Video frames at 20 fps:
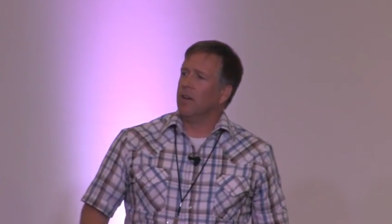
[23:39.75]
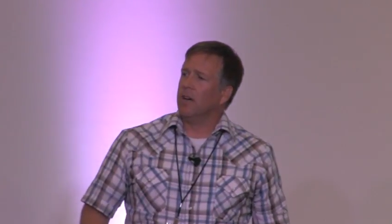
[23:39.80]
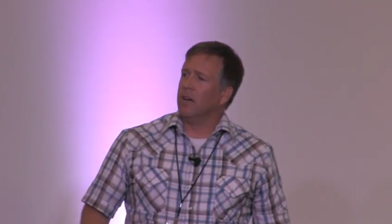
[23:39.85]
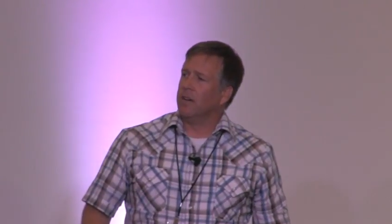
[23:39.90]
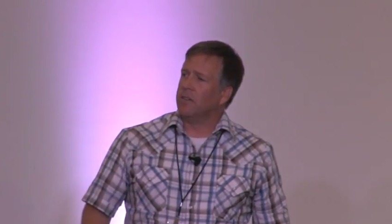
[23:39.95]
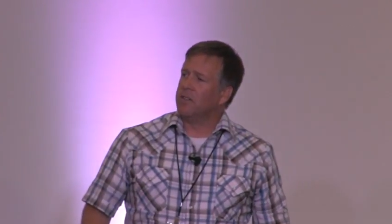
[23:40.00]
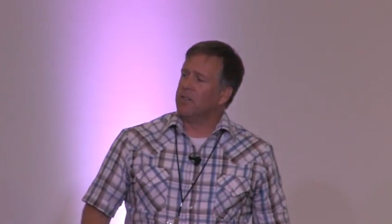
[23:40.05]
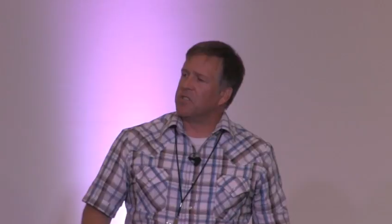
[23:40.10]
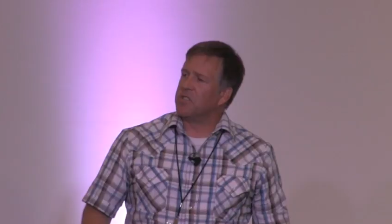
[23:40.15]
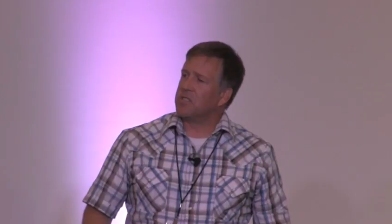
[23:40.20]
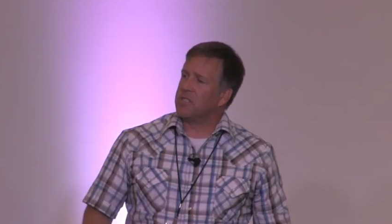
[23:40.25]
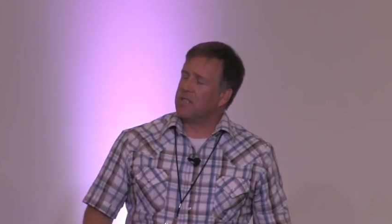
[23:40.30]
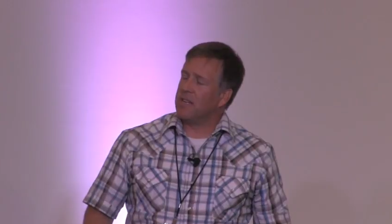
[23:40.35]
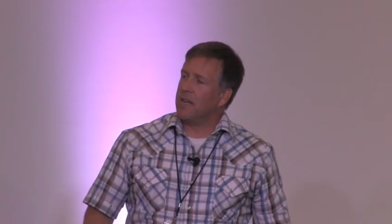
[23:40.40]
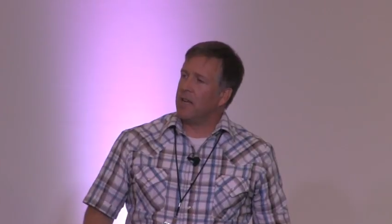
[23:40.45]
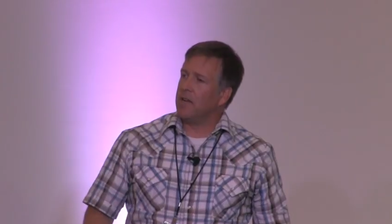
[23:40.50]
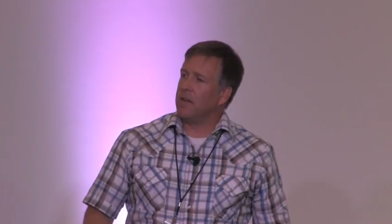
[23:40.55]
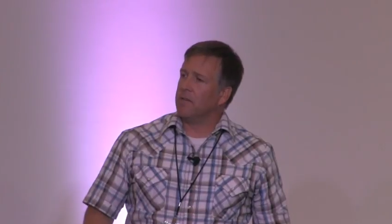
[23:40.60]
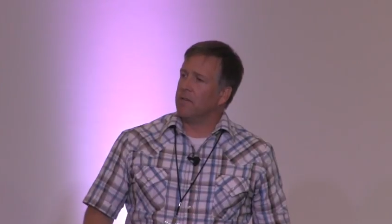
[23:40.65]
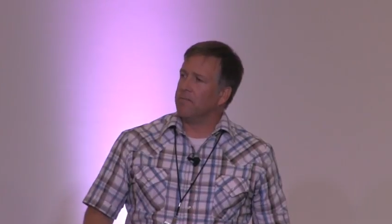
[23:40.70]
uh, to
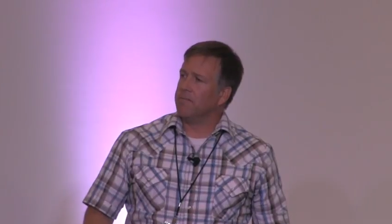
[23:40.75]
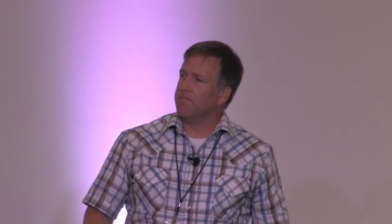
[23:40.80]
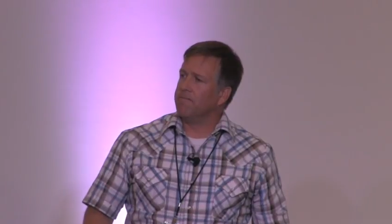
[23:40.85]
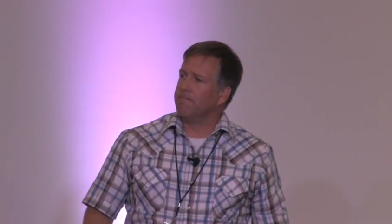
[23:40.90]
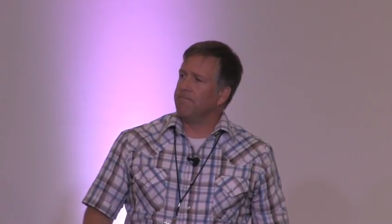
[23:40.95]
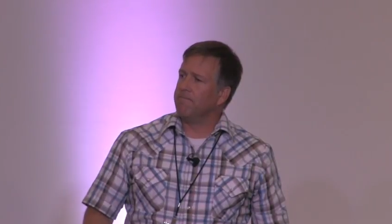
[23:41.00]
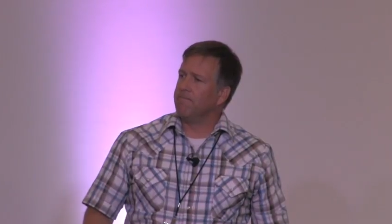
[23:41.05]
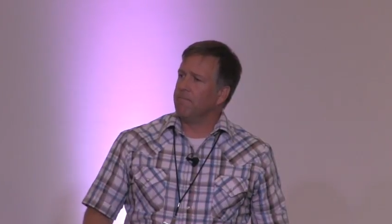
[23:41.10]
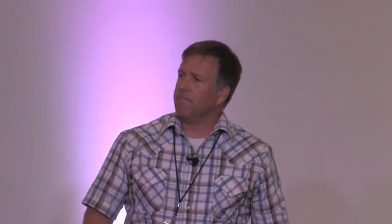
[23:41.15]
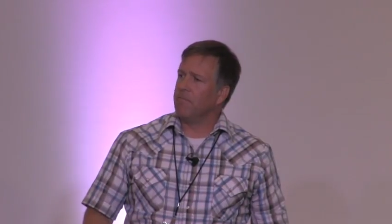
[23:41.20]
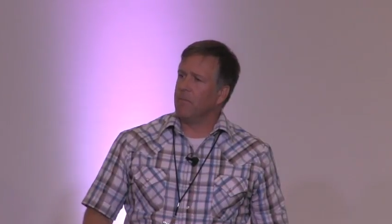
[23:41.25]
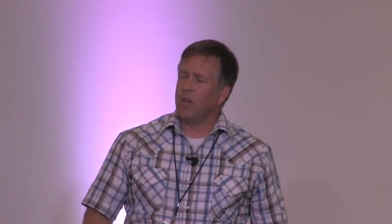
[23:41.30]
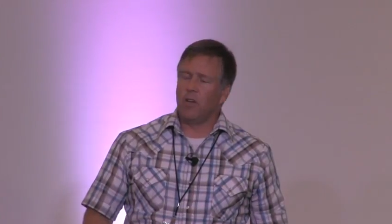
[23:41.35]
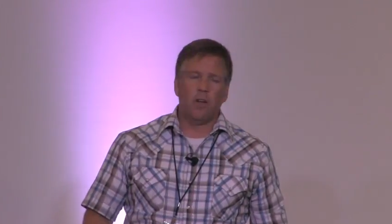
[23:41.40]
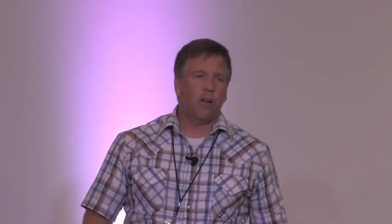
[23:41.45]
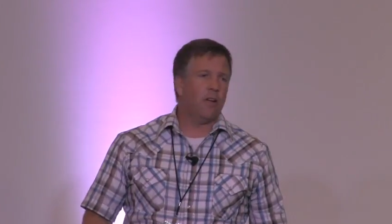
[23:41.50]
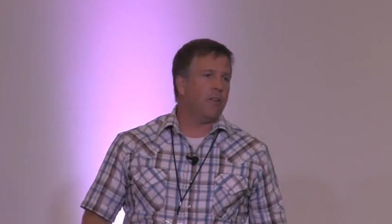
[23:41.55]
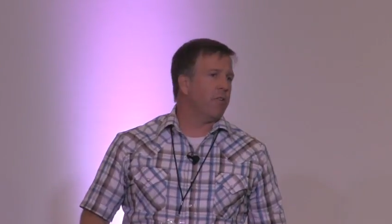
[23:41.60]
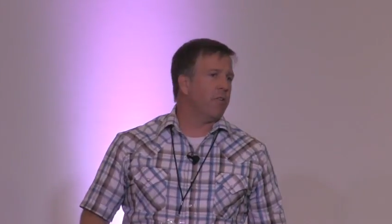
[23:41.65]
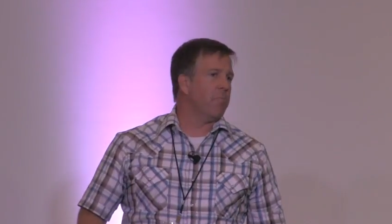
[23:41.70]
sin
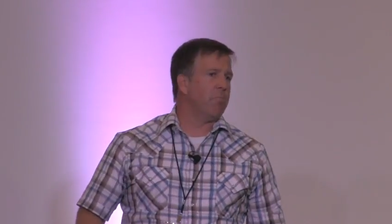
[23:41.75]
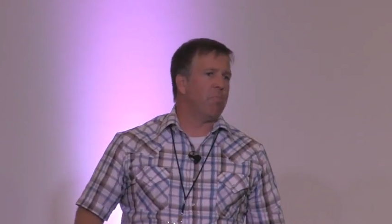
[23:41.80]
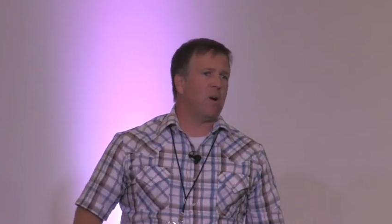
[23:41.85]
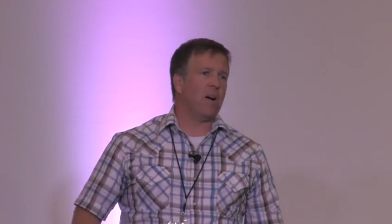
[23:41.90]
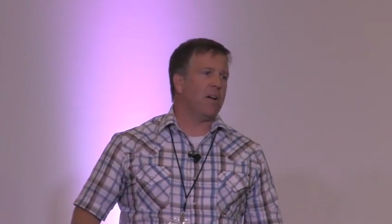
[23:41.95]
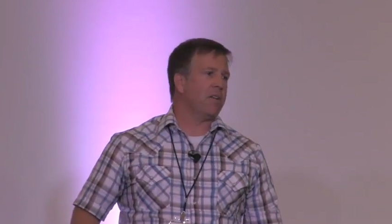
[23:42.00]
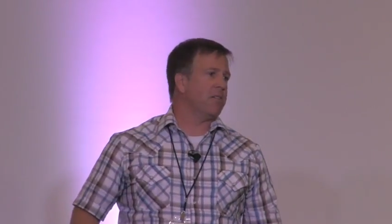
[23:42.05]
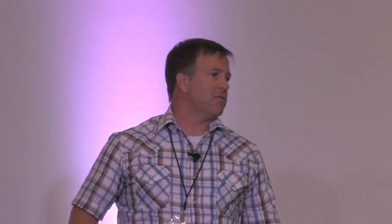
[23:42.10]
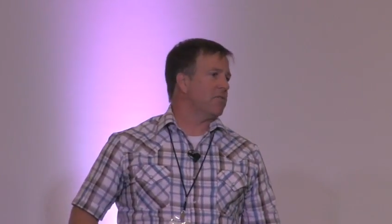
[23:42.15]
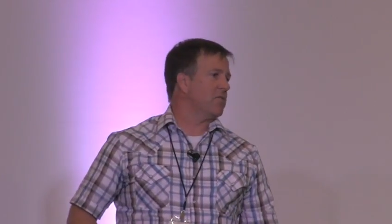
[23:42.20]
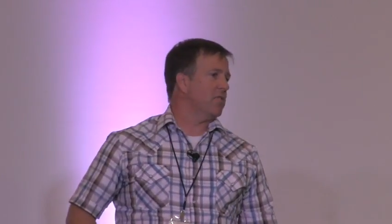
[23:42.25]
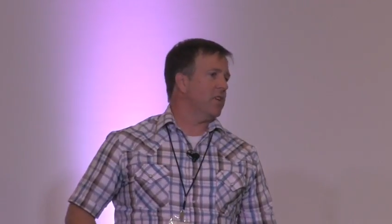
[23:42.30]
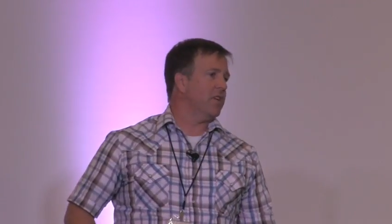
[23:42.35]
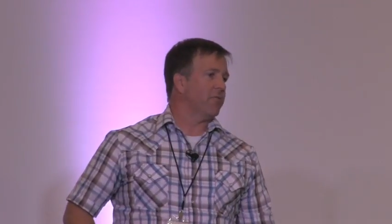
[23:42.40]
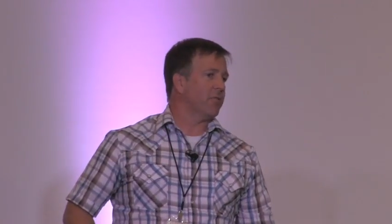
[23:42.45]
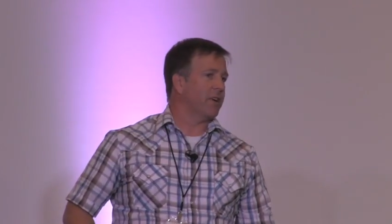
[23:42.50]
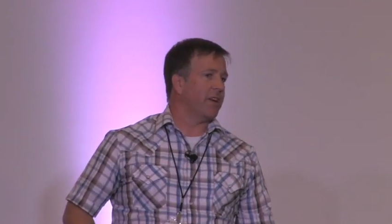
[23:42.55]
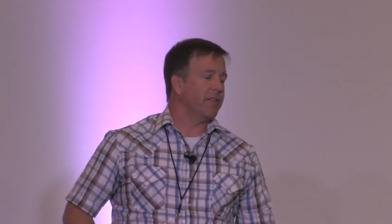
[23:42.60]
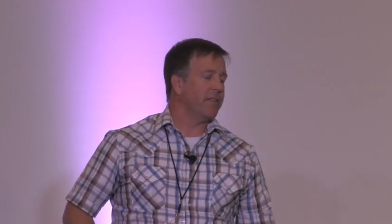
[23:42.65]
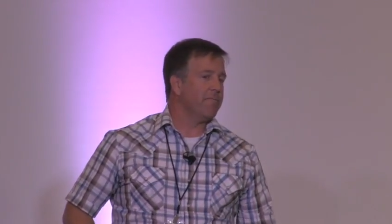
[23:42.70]
and under the bond of
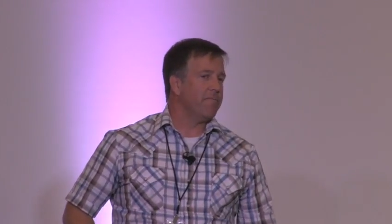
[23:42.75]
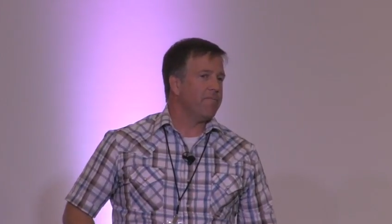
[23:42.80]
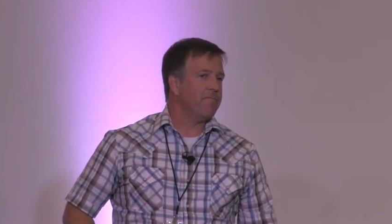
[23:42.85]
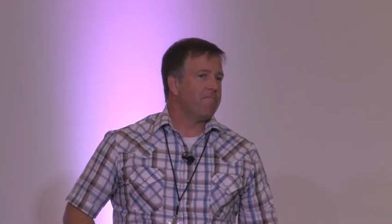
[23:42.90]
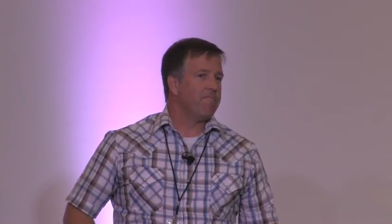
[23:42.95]
slavery.